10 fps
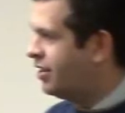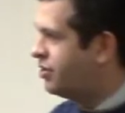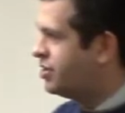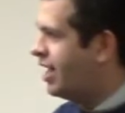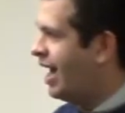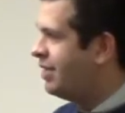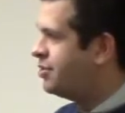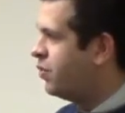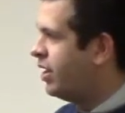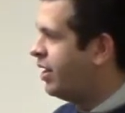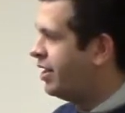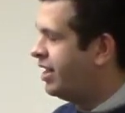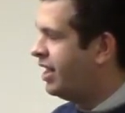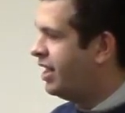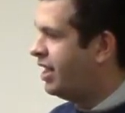in those times where
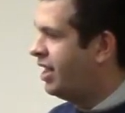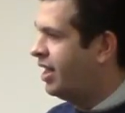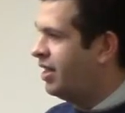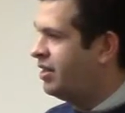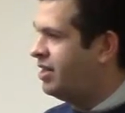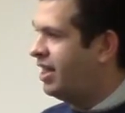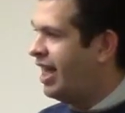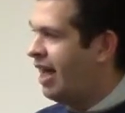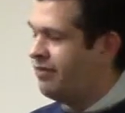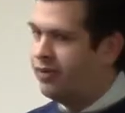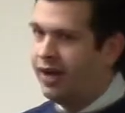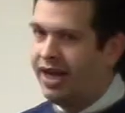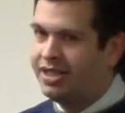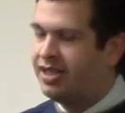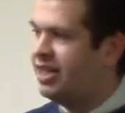he did have
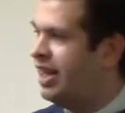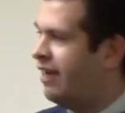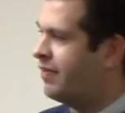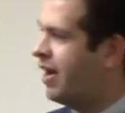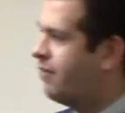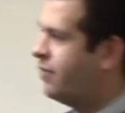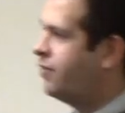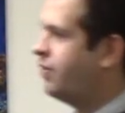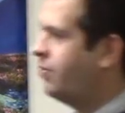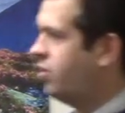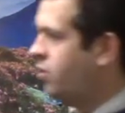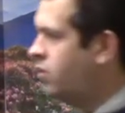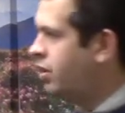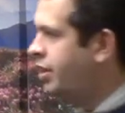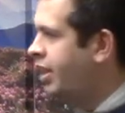grace and did have comfort from the
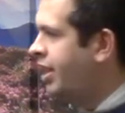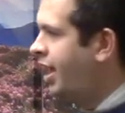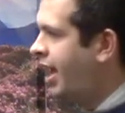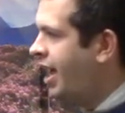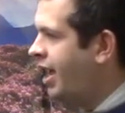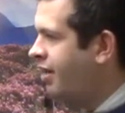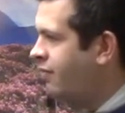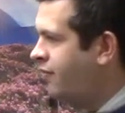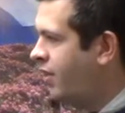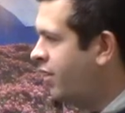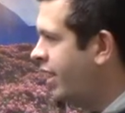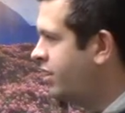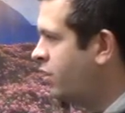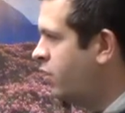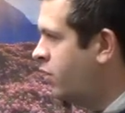Lord and felt like
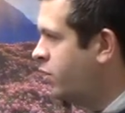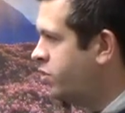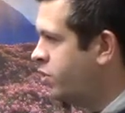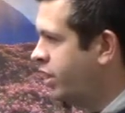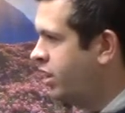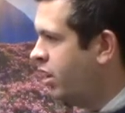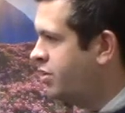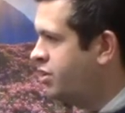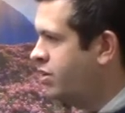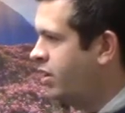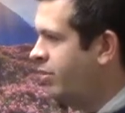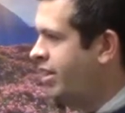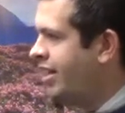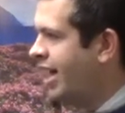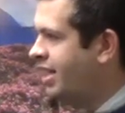the Lord was really close to him
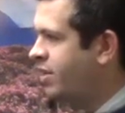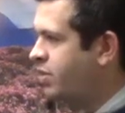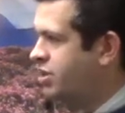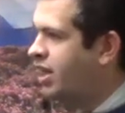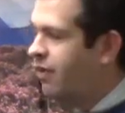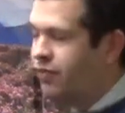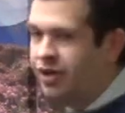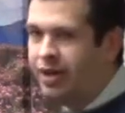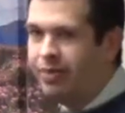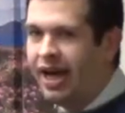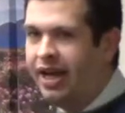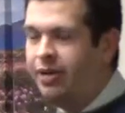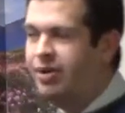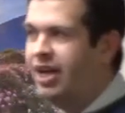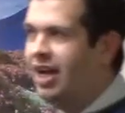and that he was comforted by
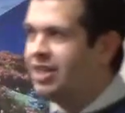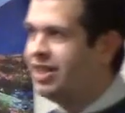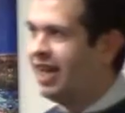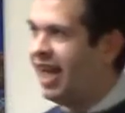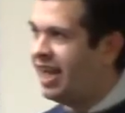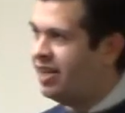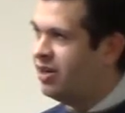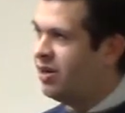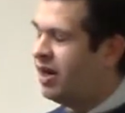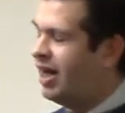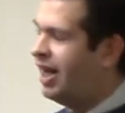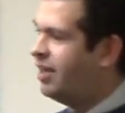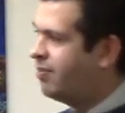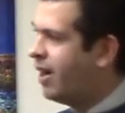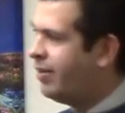him, and saying, hey, I
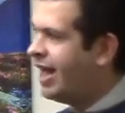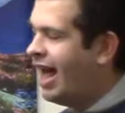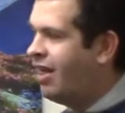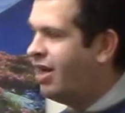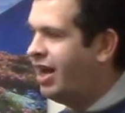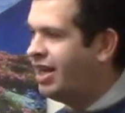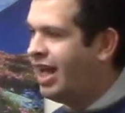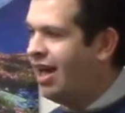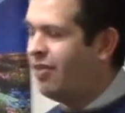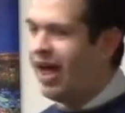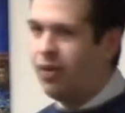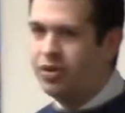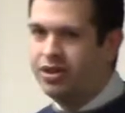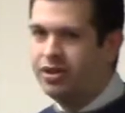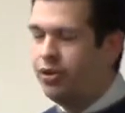can have that
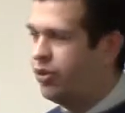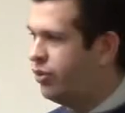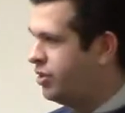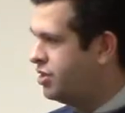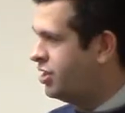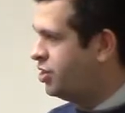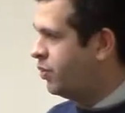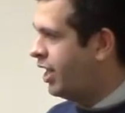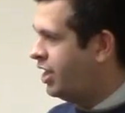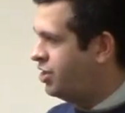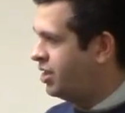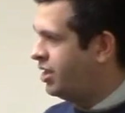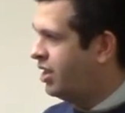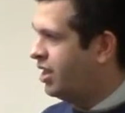once I go through this situation.